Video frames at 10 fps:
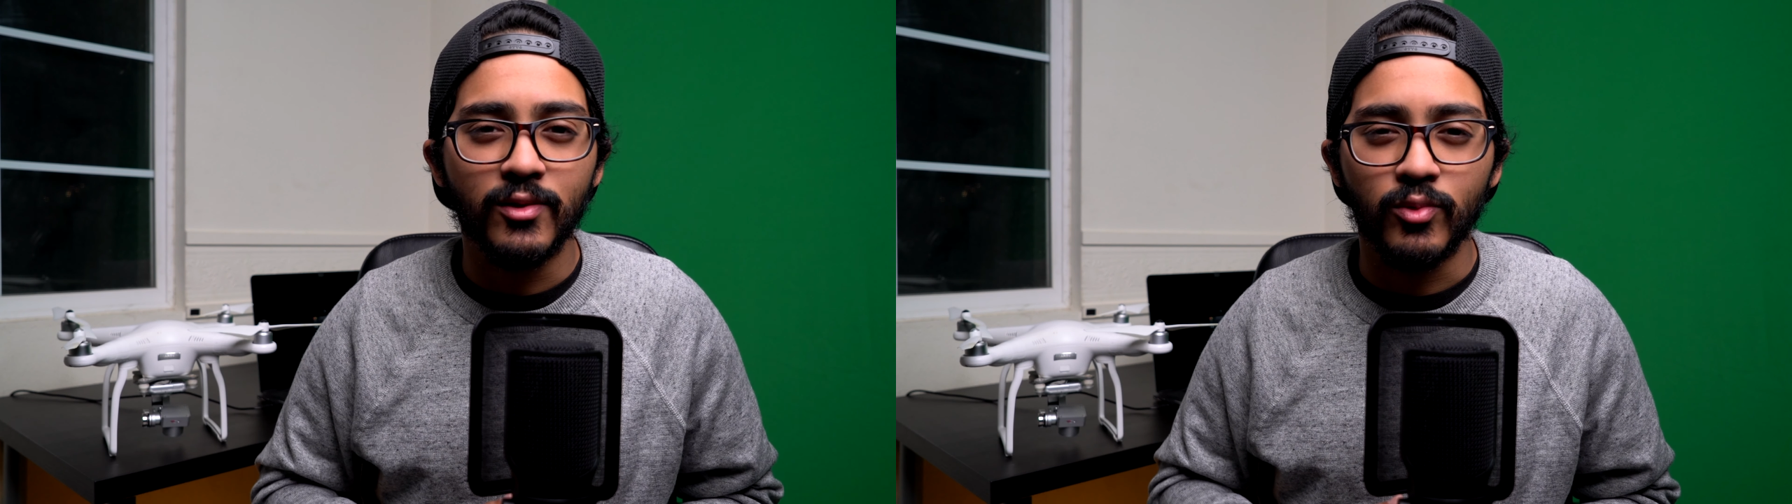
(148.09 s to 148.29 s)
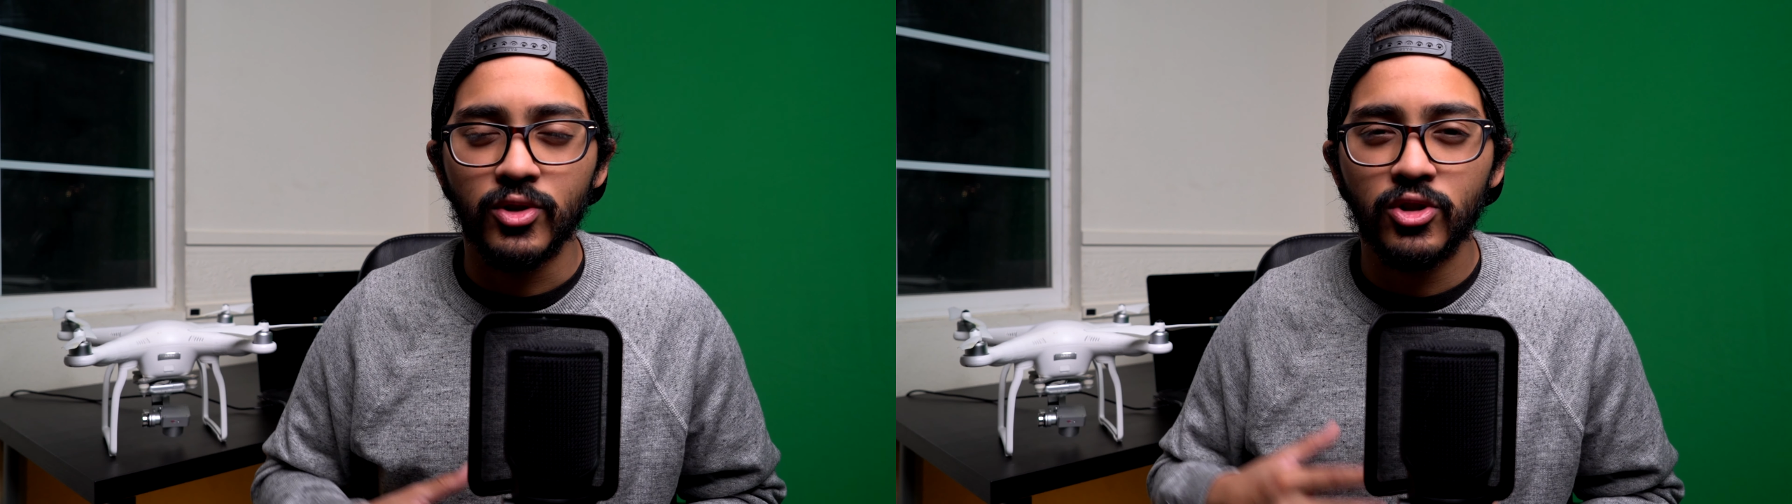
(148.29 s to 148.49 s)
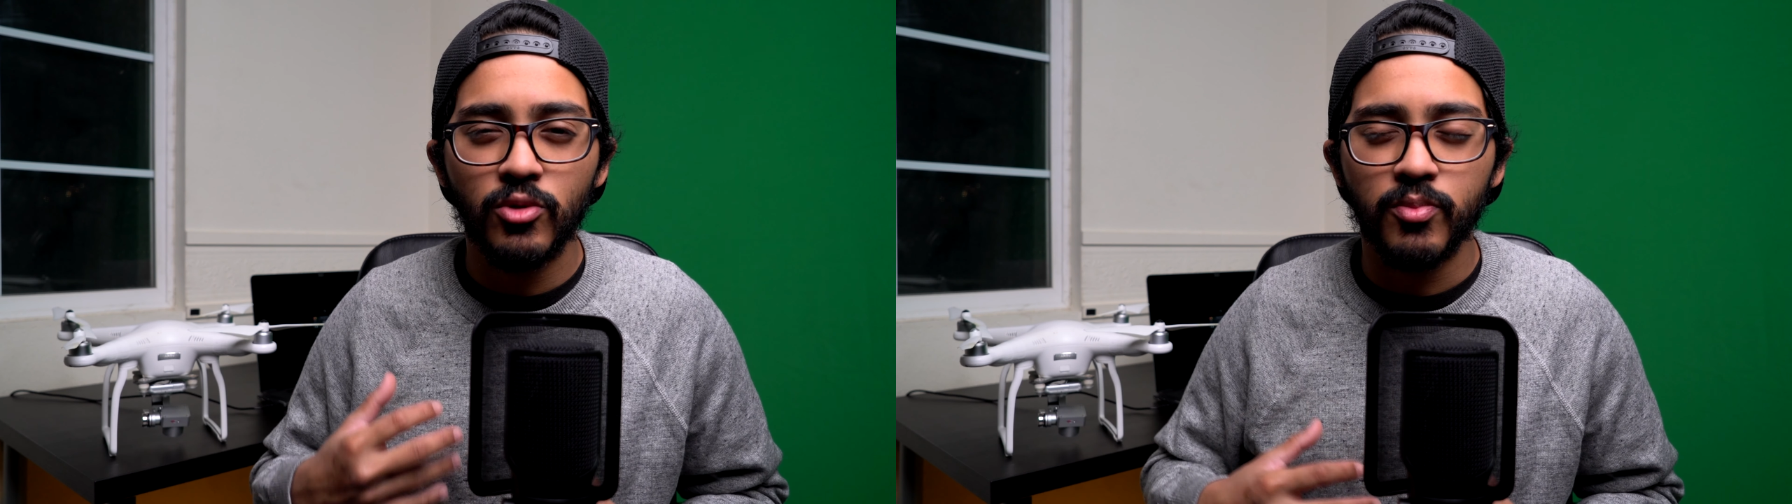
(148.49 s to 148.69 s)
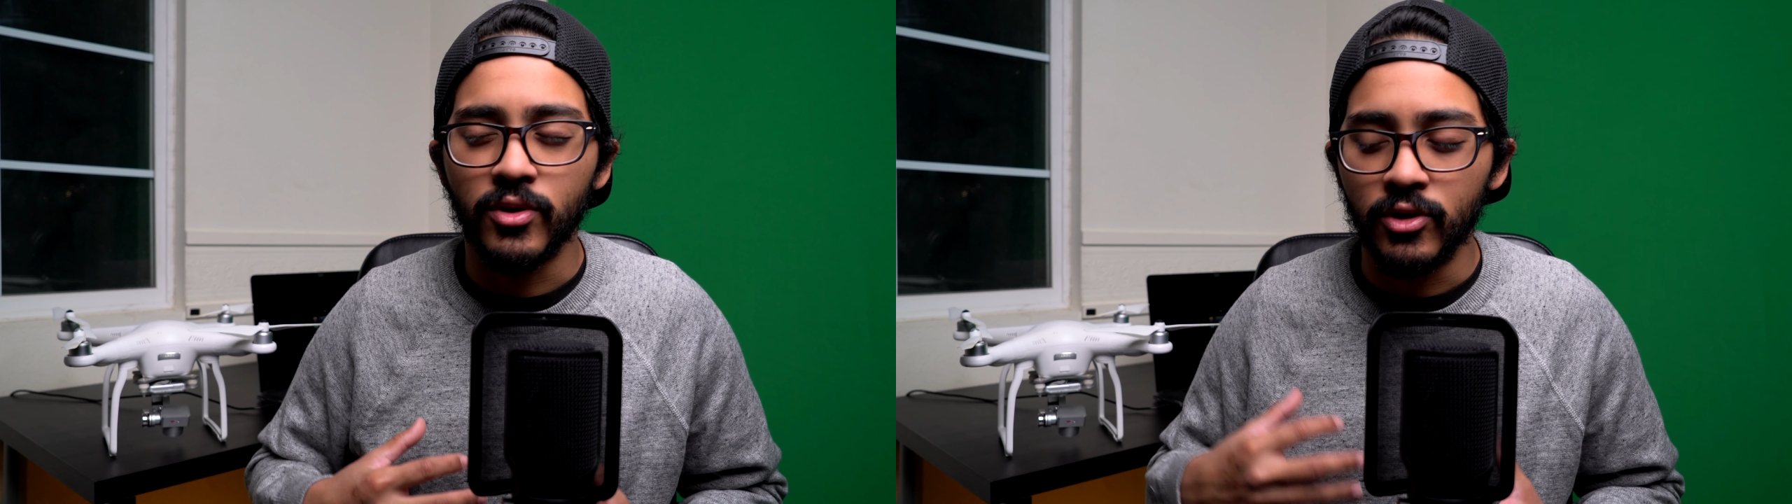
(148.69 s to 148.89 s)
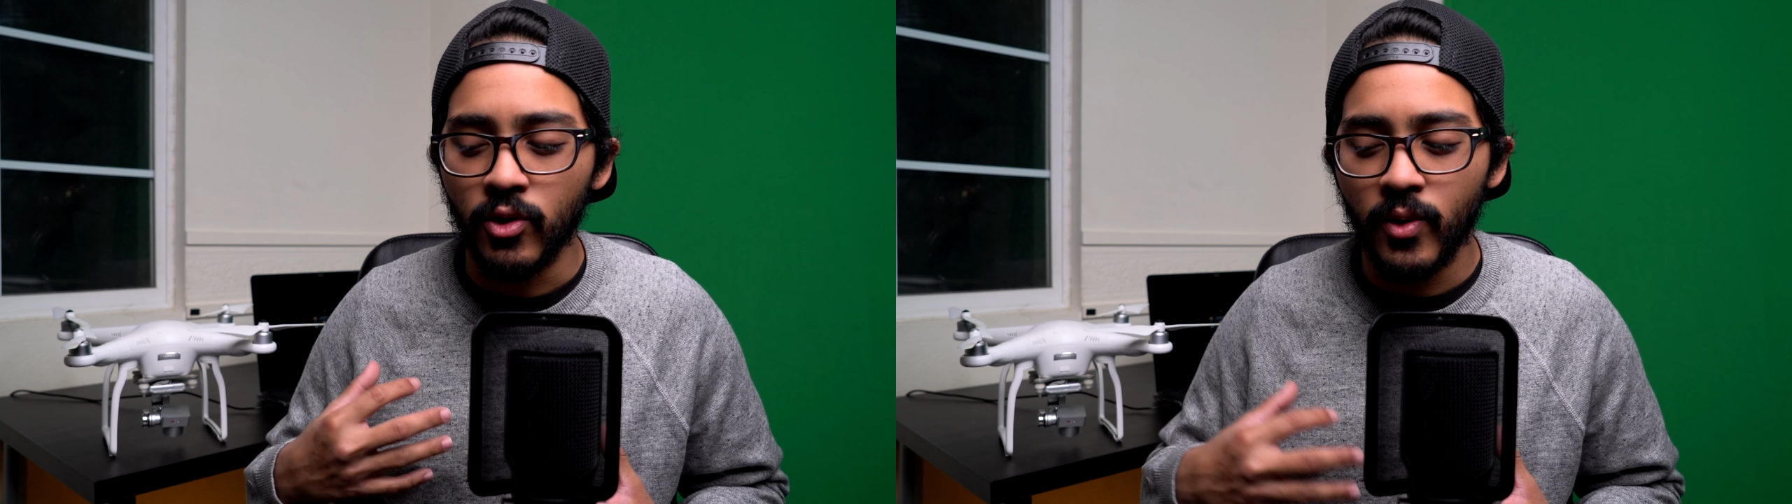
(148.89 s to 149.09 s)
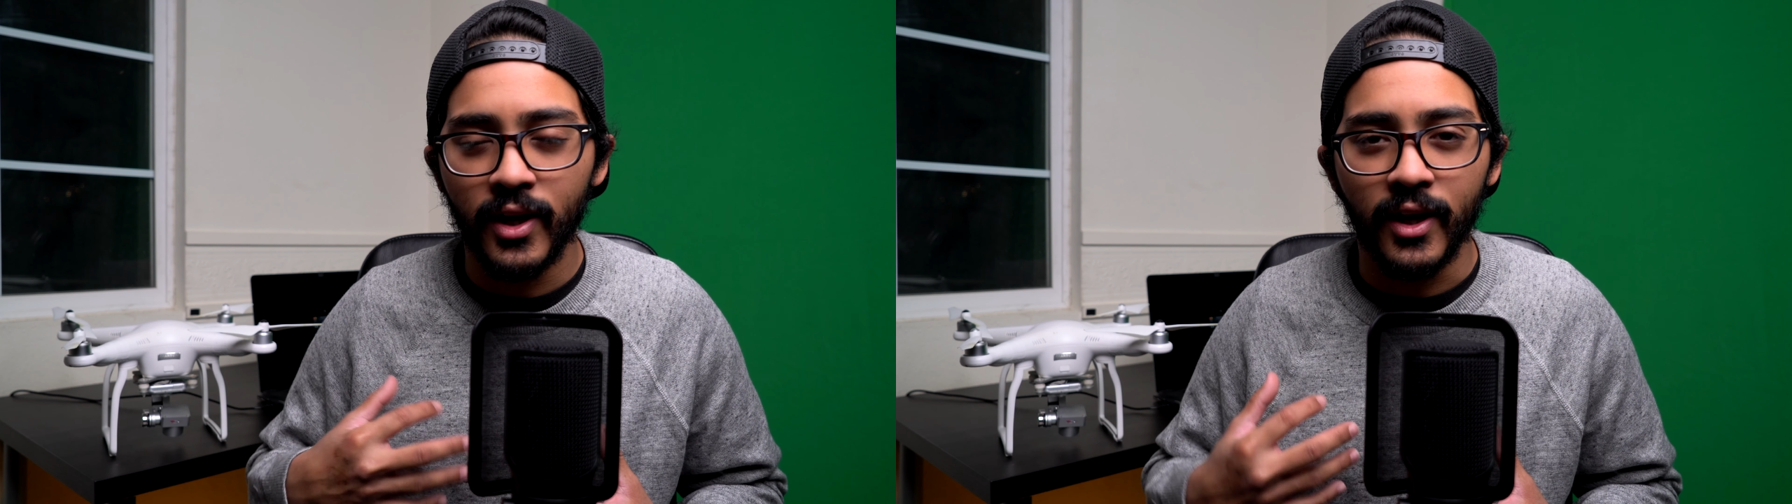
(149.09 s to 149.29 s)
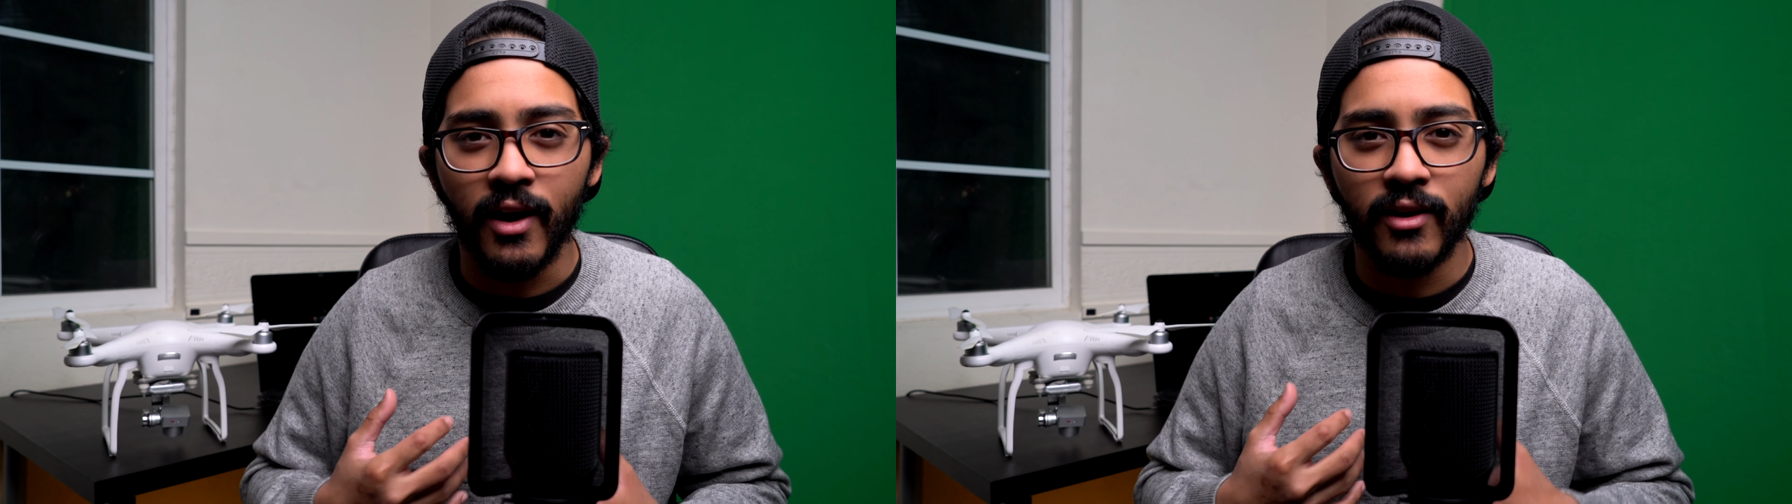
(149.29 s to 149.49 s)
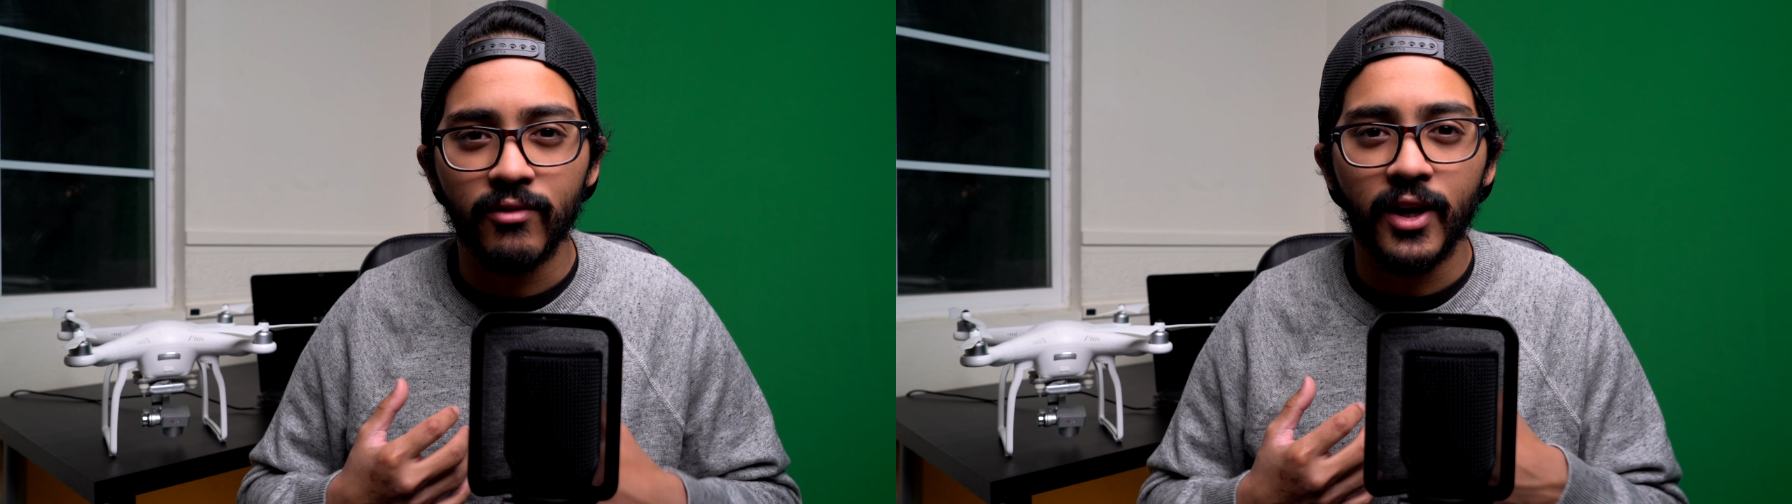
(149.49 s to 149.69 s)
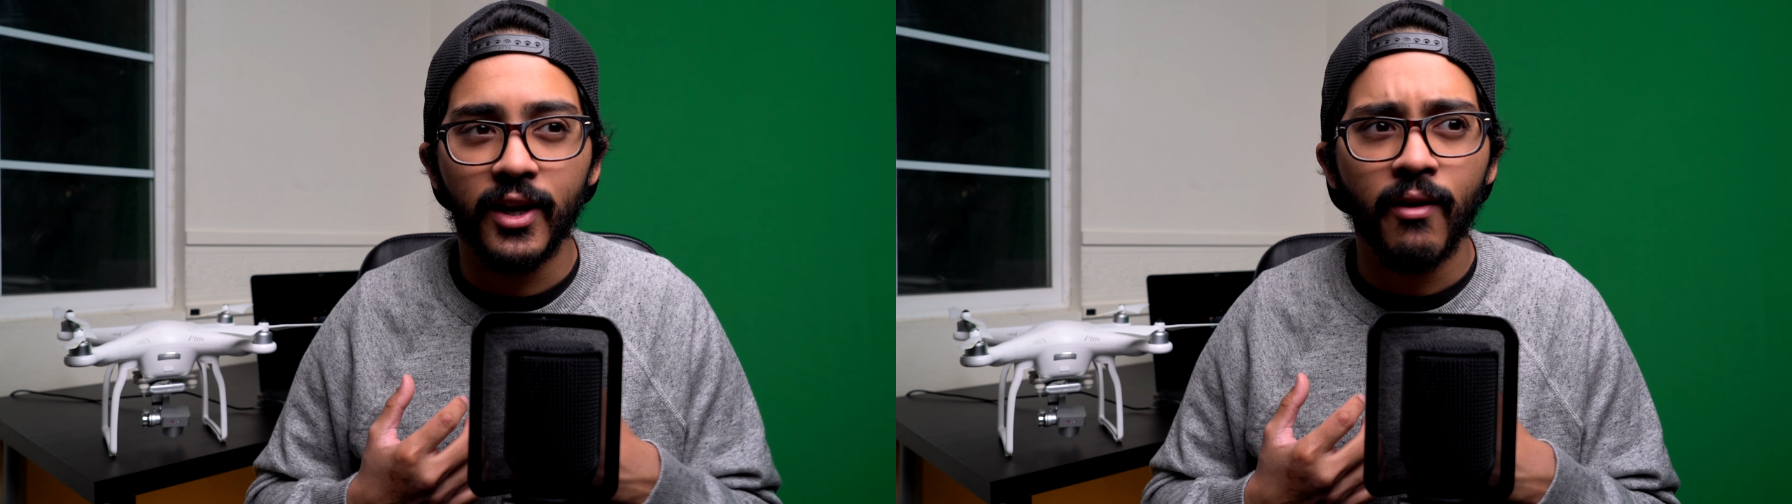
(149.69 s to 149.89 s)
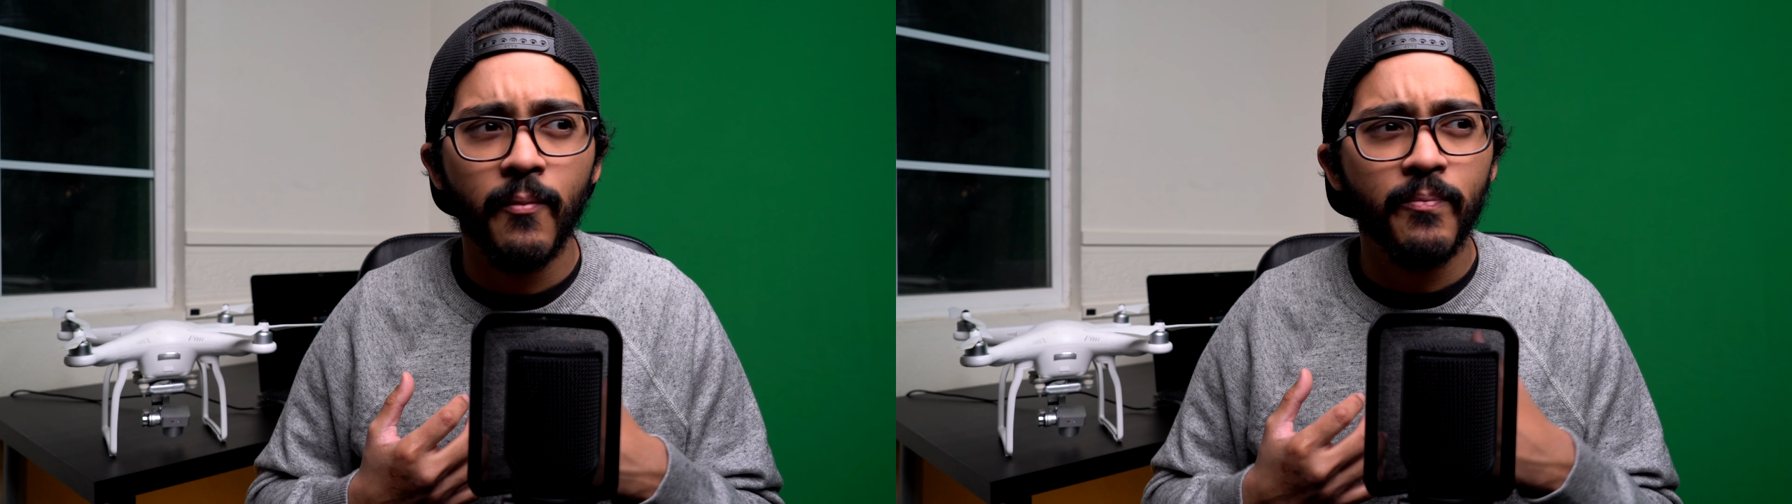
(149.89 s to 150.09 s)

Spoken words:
and it was super annoying and aggravating.